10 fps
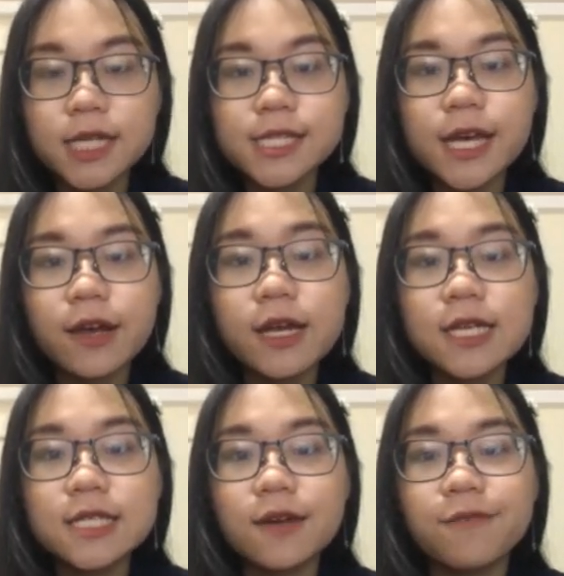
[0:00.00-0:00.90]
There
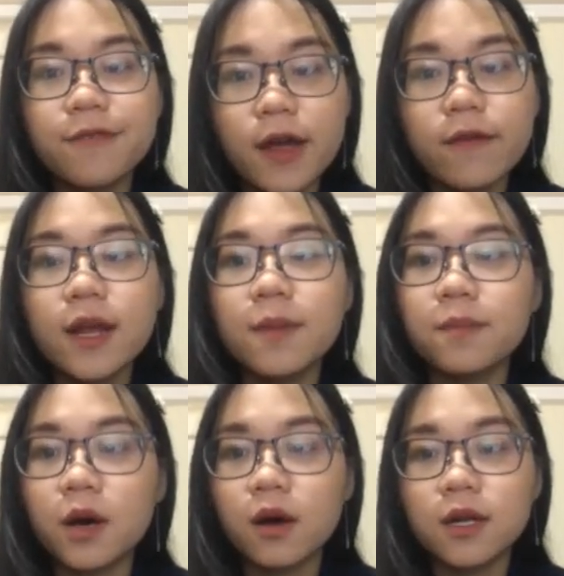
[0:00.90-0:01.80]
is a very
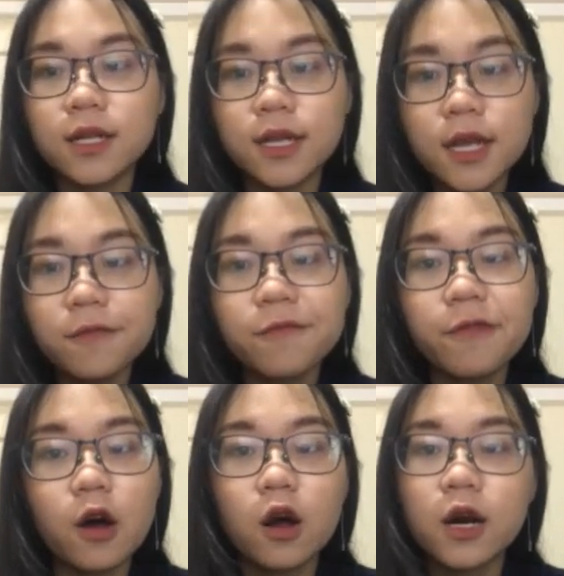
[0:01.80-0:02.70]
important need
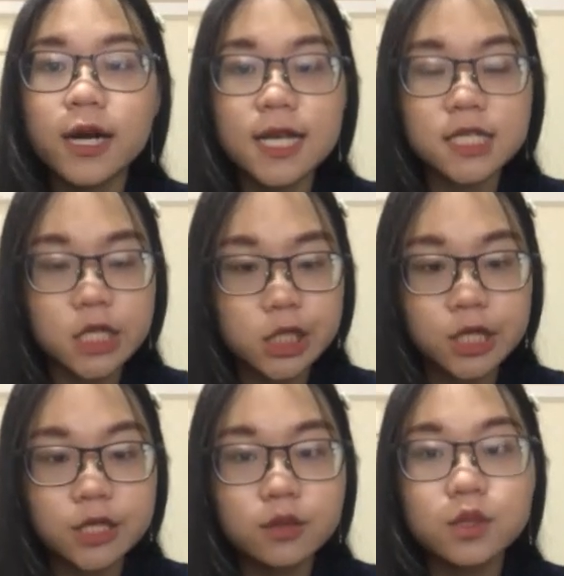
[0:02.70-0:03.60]
for
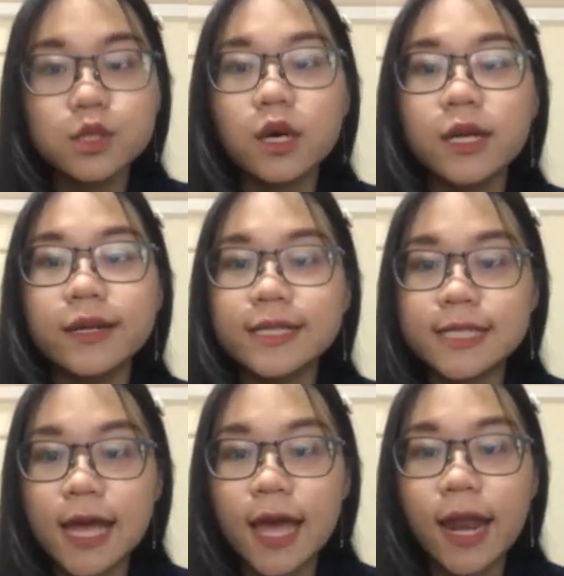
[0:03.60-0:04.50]
organization to
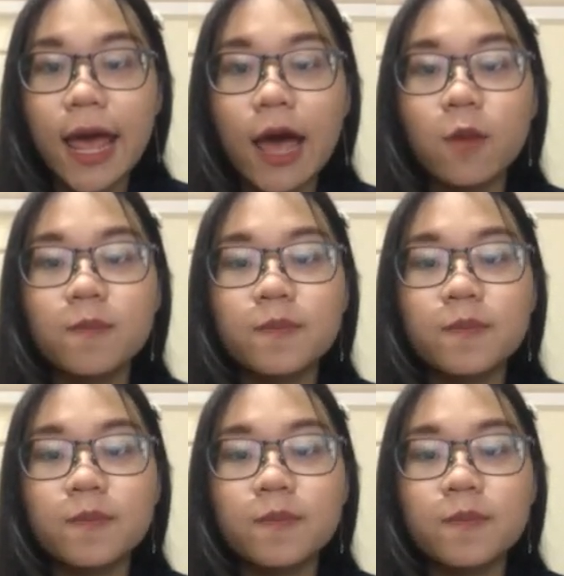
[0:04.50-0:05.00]
understand how